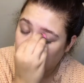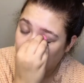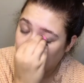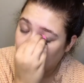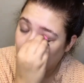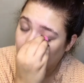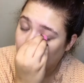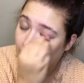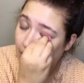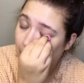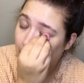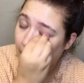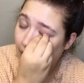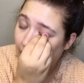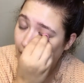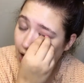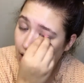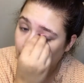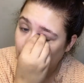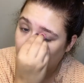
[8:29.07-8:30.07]
but a
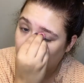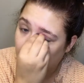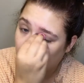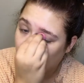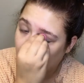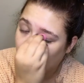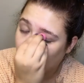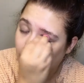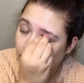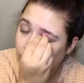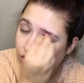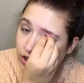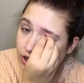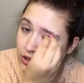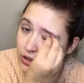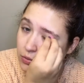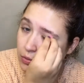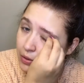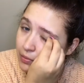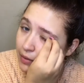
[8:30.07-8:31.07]
palette mirror
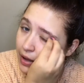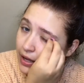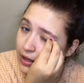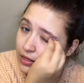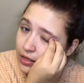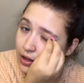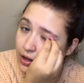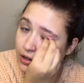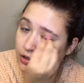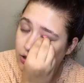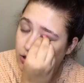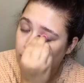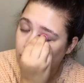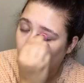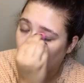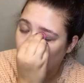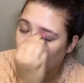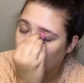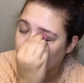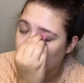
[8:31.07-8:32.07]
just would make things
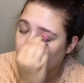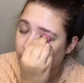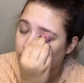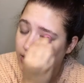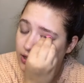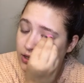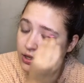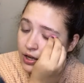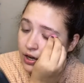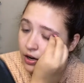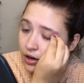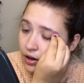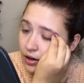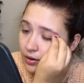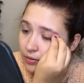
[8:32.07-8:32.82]
so much easier.